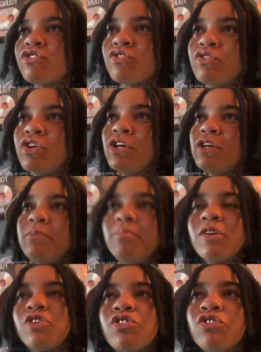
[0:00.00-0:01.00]
So
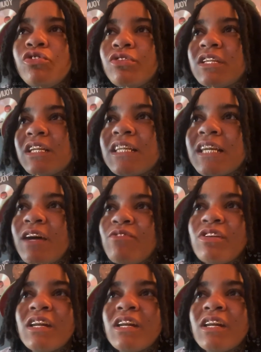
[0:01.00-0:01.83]
make sure you go on TikTok,